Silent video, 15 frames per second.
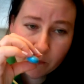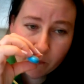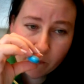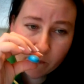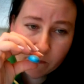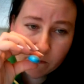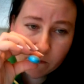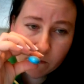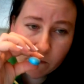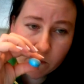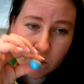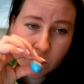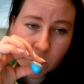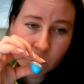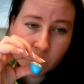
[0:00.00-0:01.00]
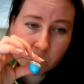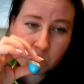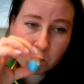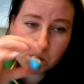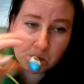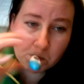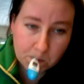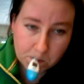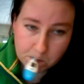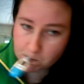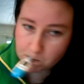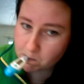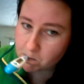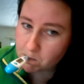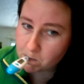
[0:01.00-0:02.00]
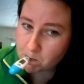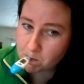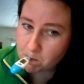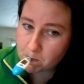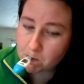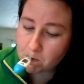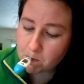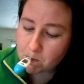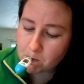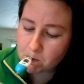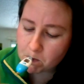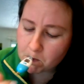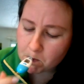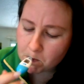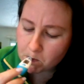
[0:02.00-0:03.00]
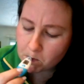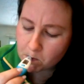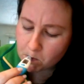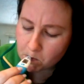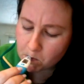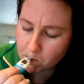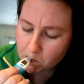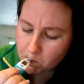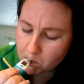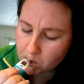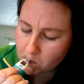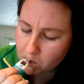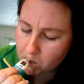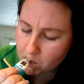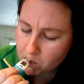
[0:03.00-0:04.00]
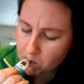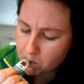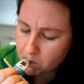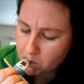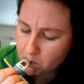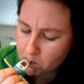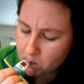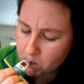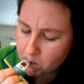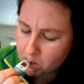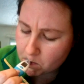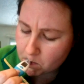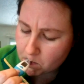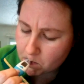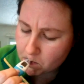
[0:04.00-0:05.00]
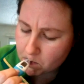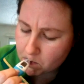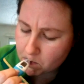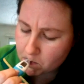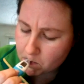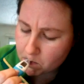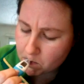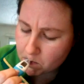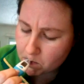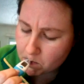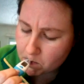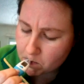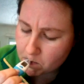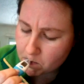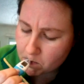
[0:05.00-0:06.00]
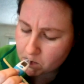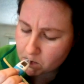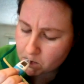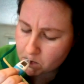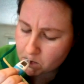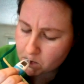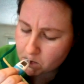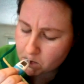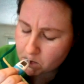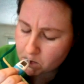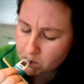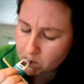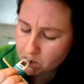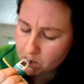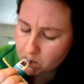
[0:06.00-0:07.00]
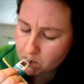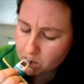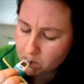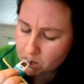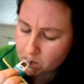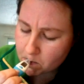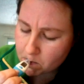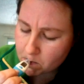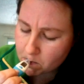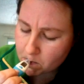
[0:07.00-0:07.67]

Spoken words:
No one is speaking in this clip.